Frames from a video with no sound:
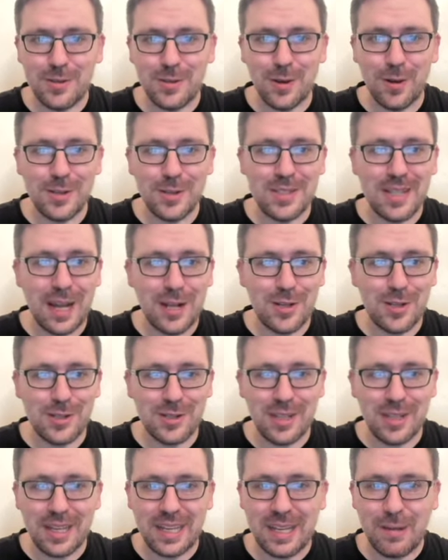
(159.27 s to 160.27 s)
So it's not
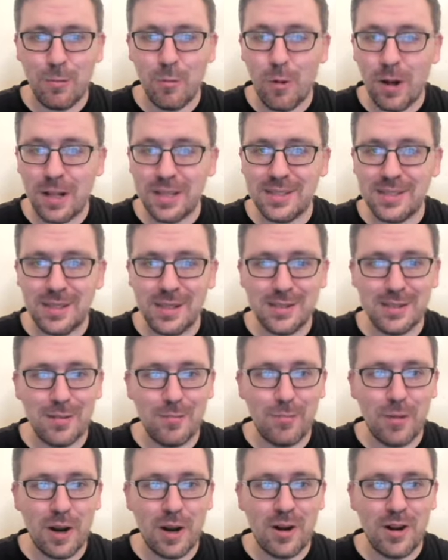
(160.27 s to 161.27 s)
just like one
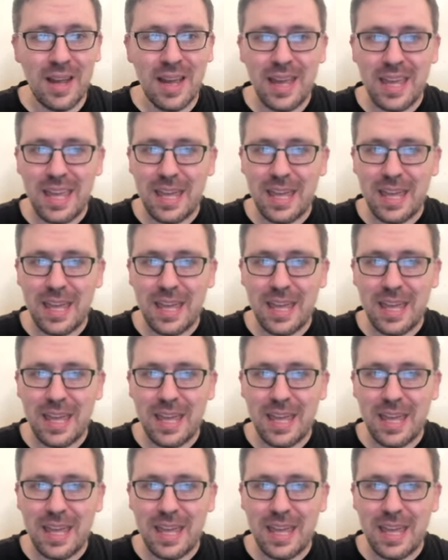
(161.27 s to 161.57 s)
season where